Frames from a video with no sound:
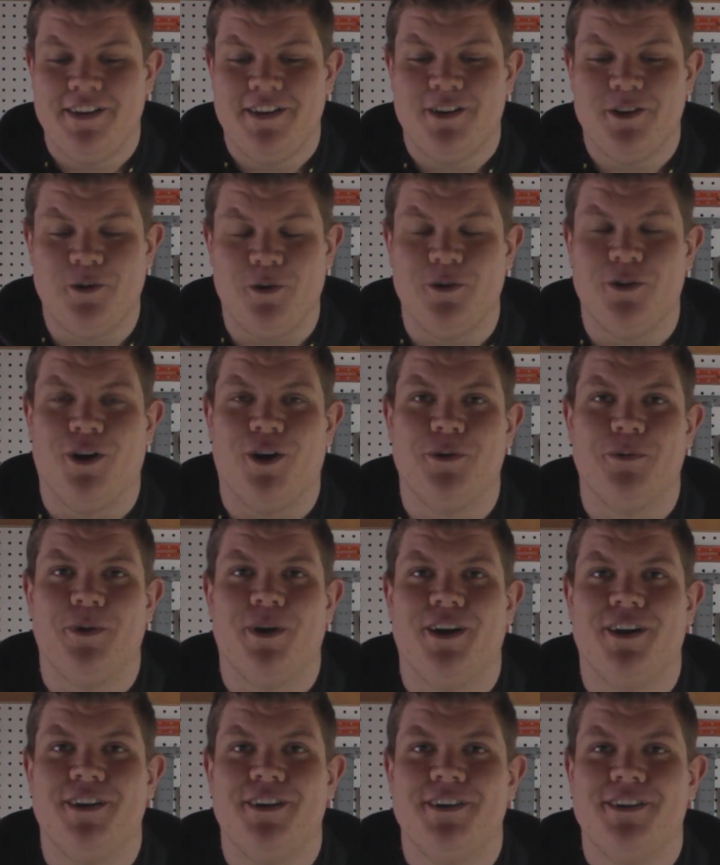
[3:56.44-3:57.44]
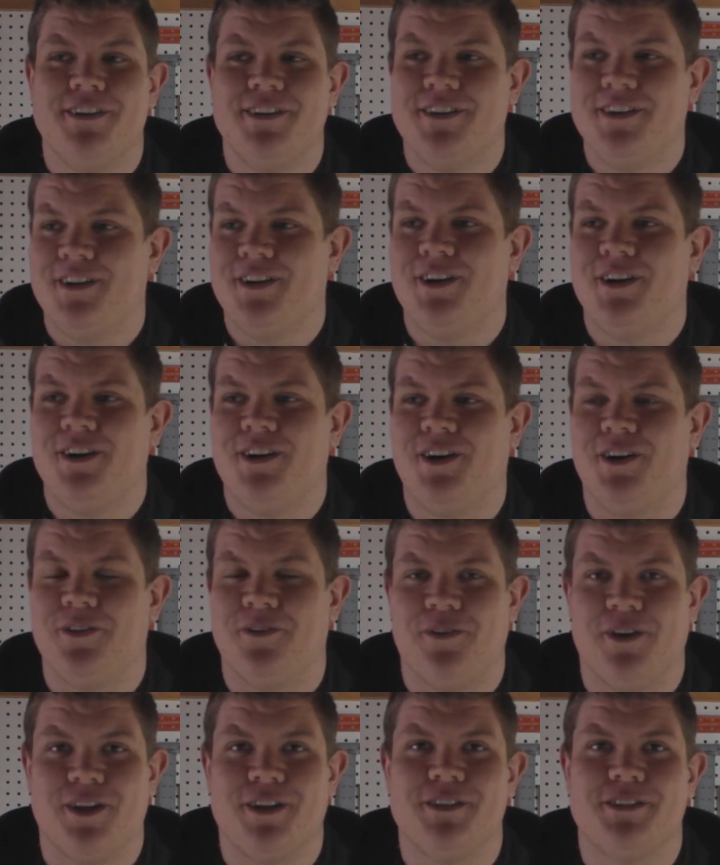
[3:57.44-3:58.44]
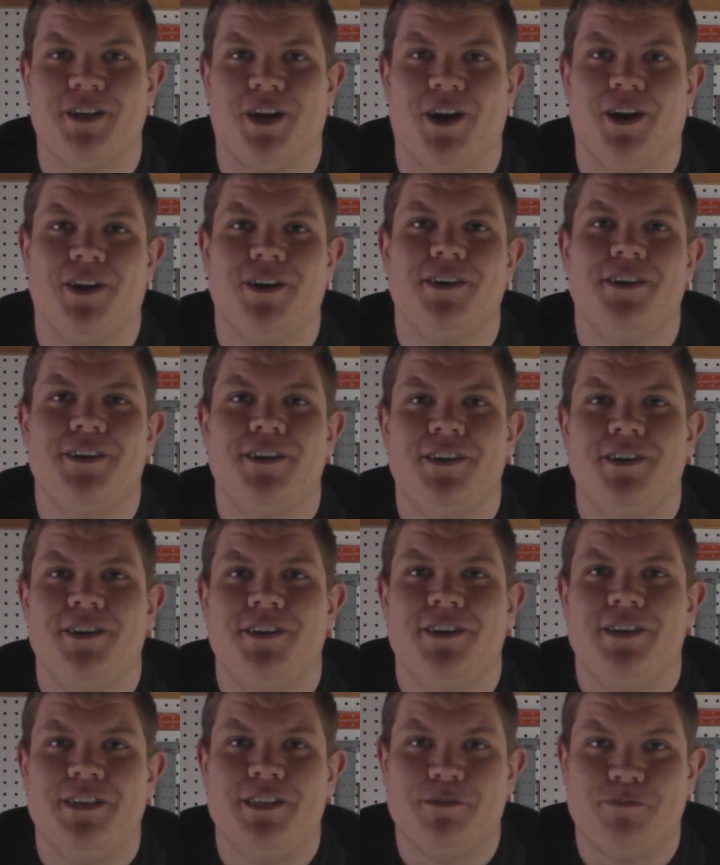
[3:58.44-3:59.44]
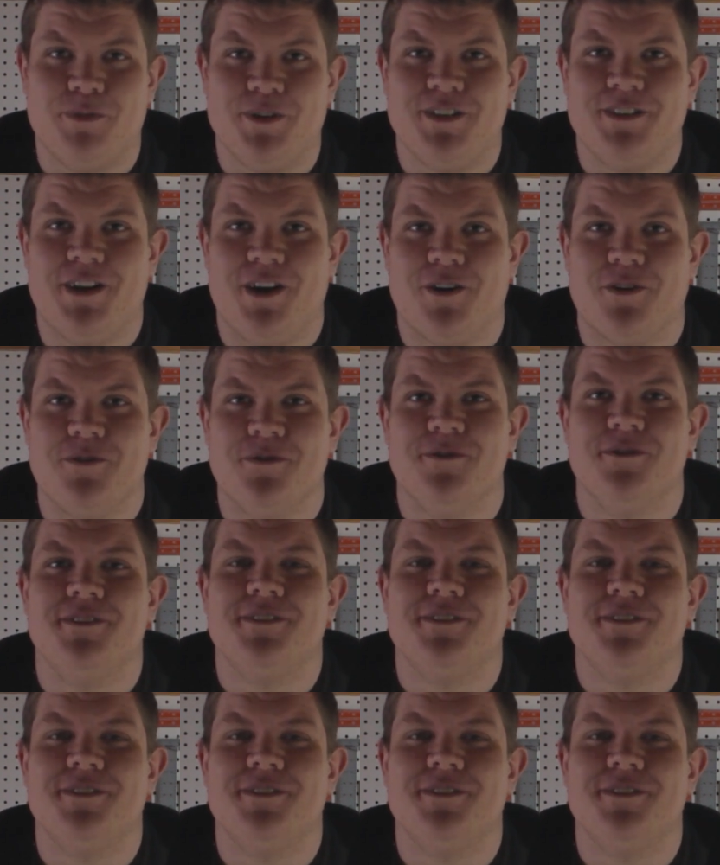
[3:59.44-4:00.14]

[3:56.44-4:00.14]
gold hardware on the right guitar is pretty darn cool.